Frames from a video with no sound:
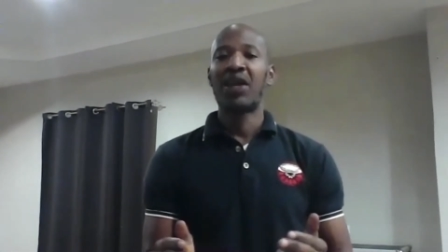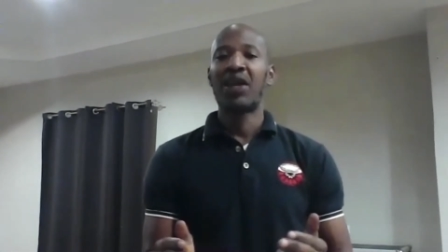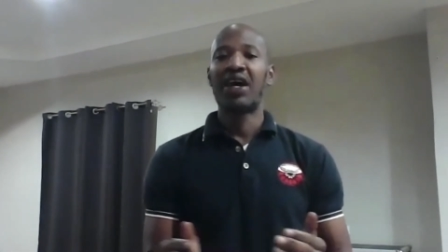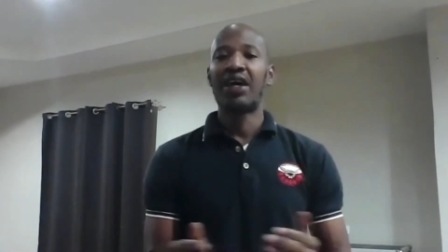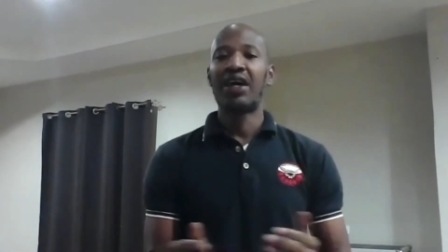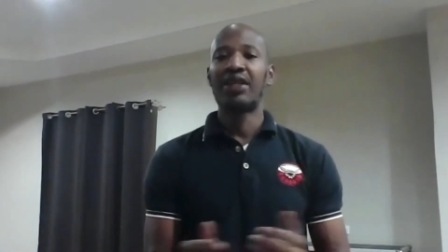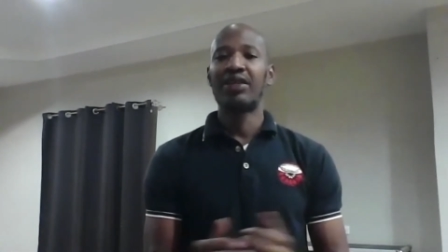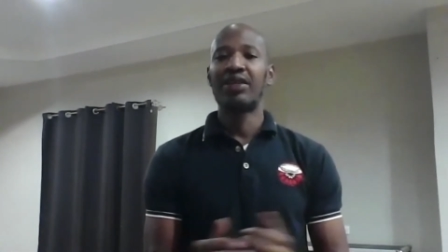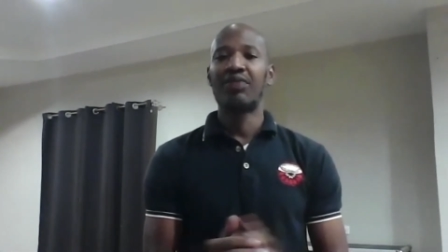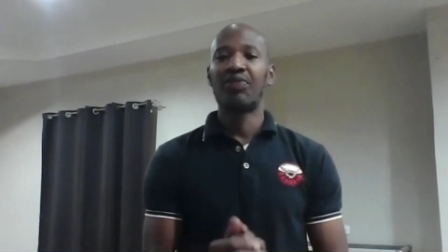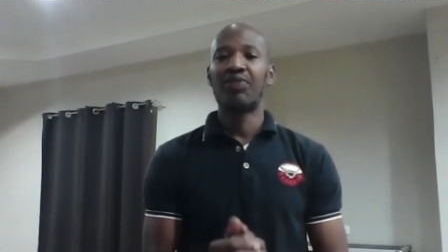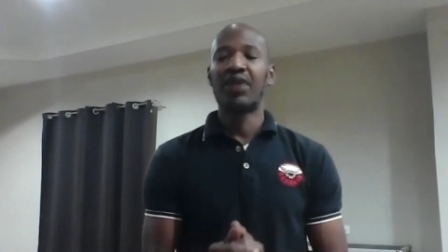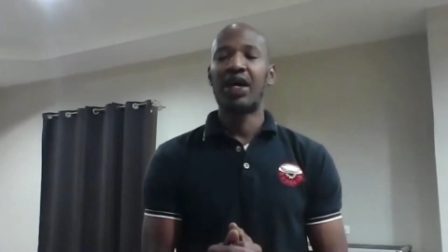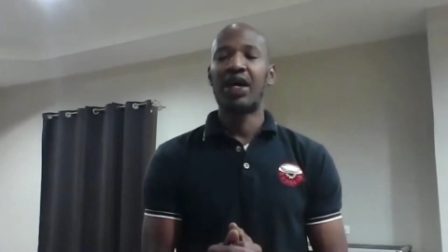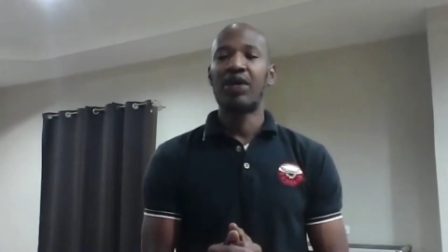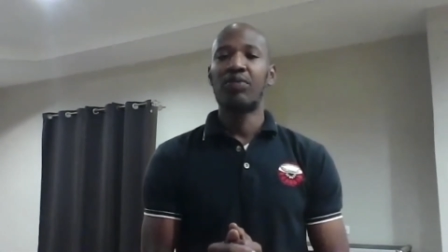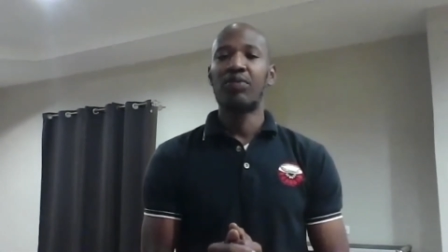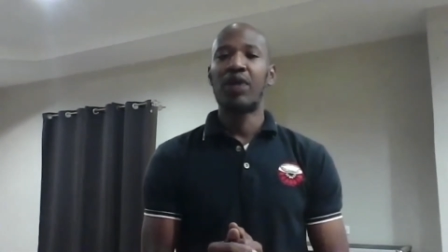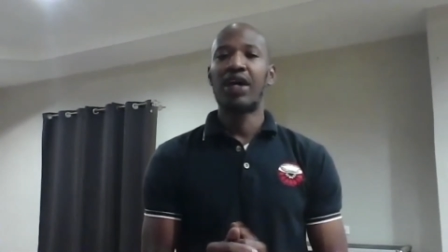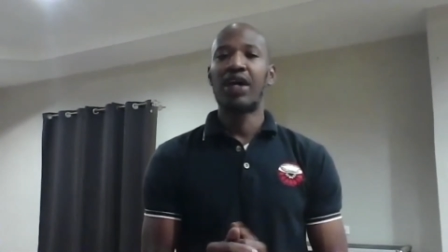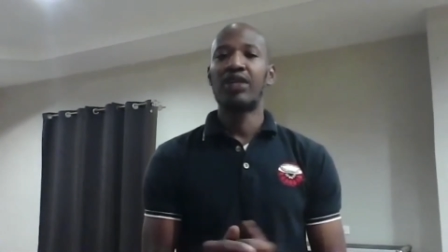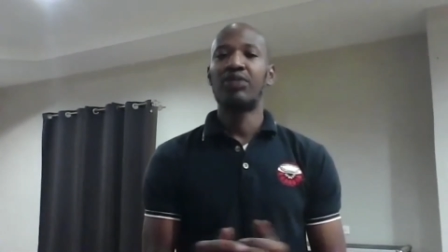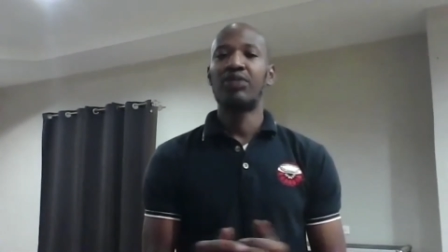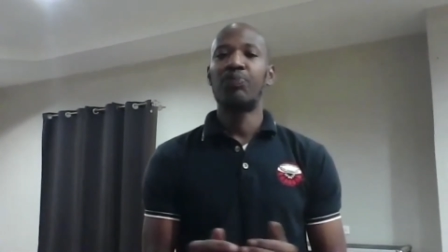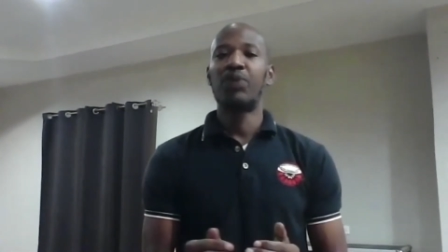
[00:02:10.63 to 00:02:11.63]
And
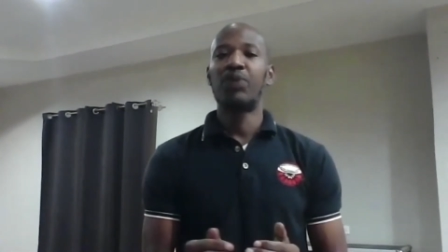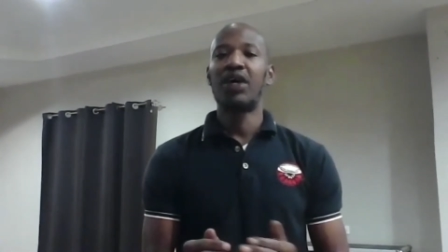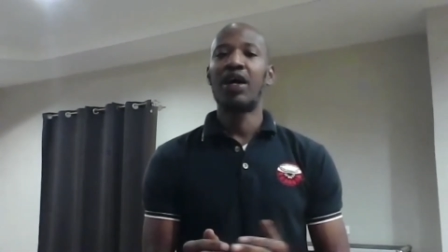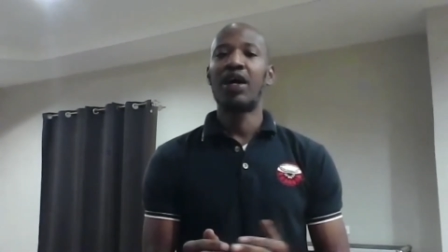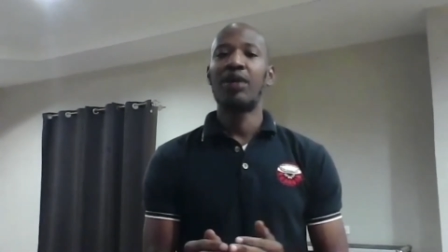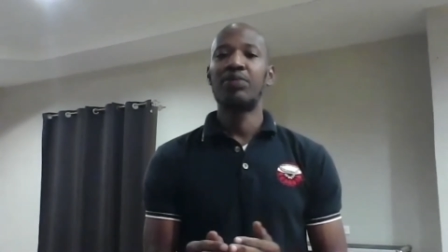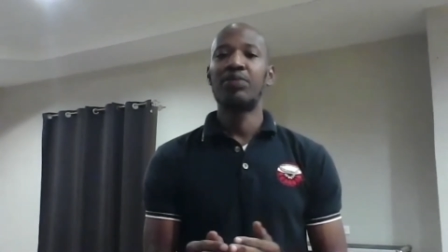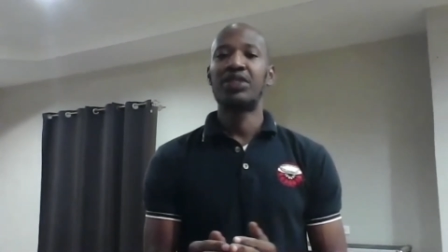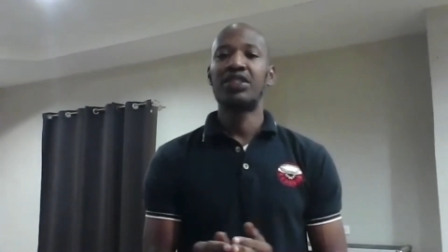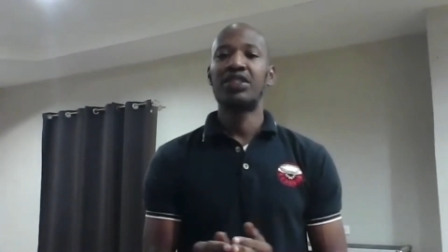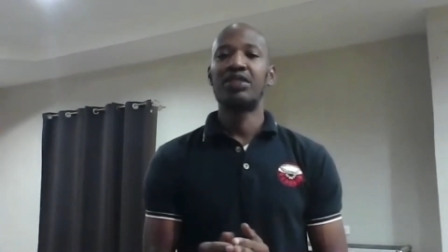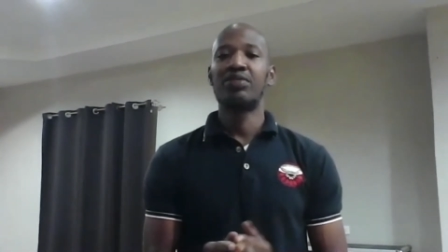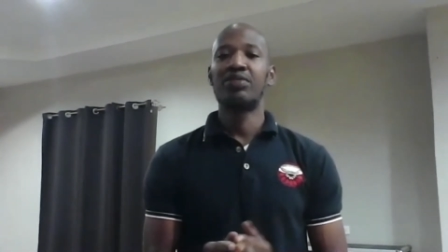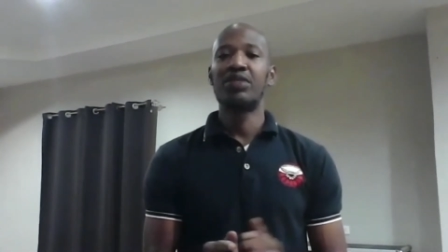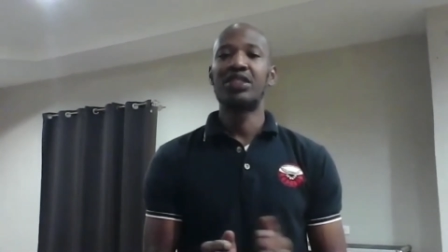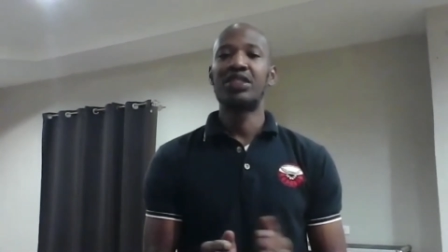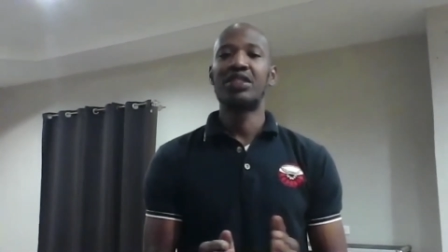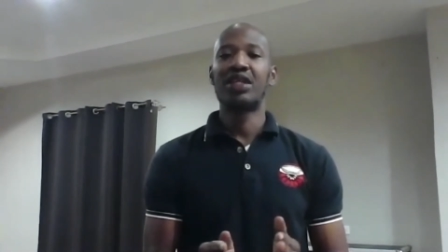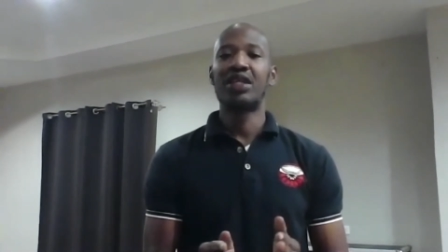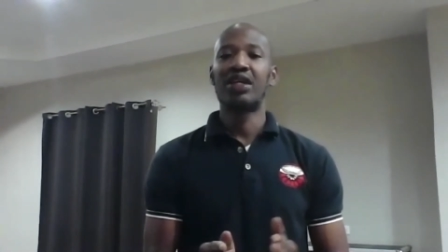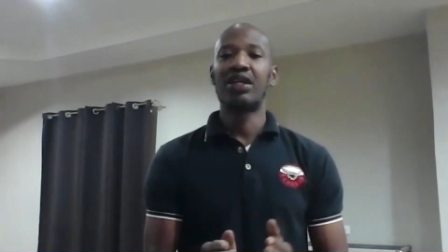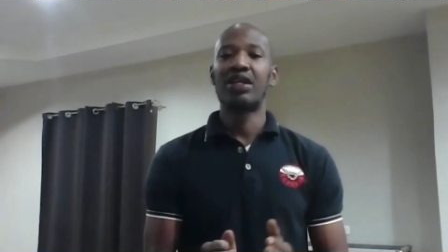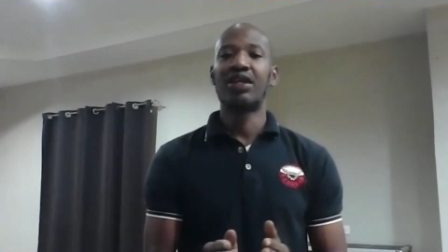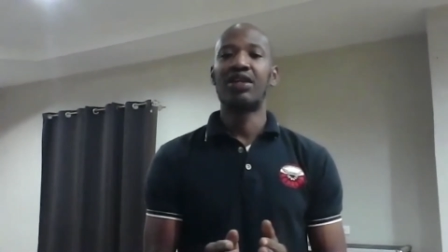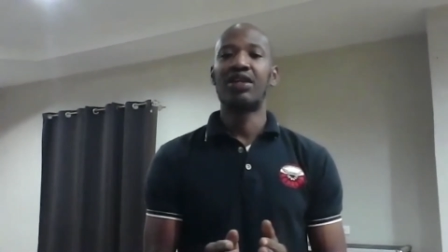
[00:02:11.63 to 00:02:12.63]
I, I perhaps shouldn't be
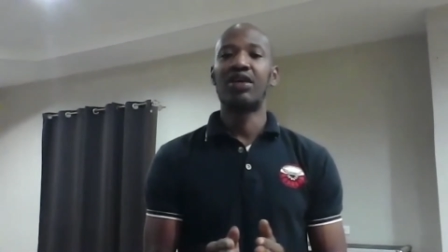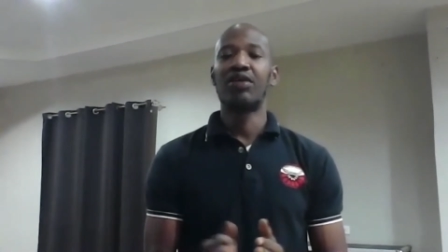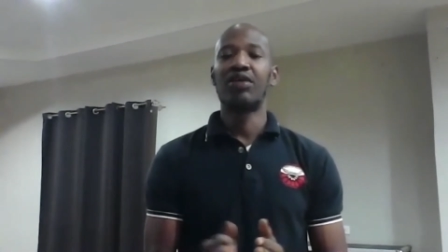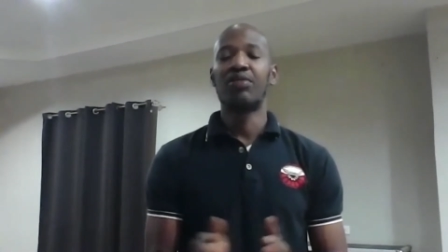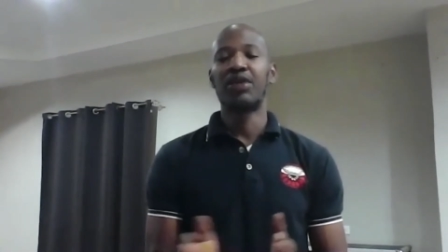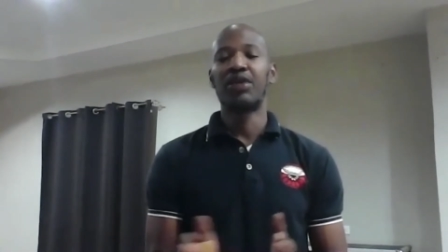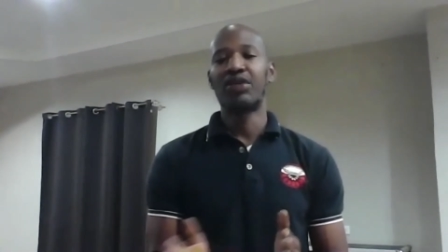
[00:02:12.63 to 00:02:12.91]
singling out